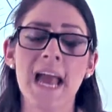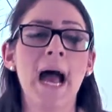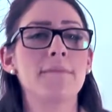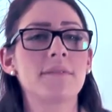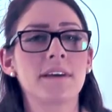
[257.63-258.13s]

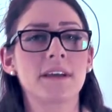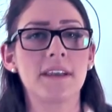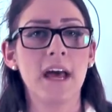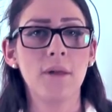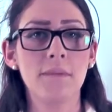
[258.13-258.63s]
app that can
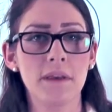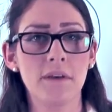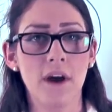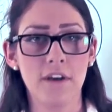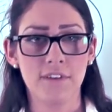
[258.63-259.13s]
help you
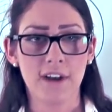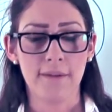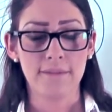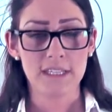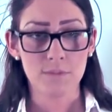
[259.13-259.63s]

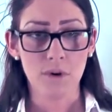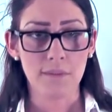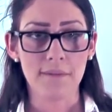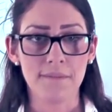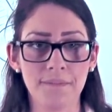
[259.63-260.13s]
overcome this
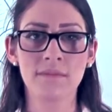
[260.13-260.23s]
problem.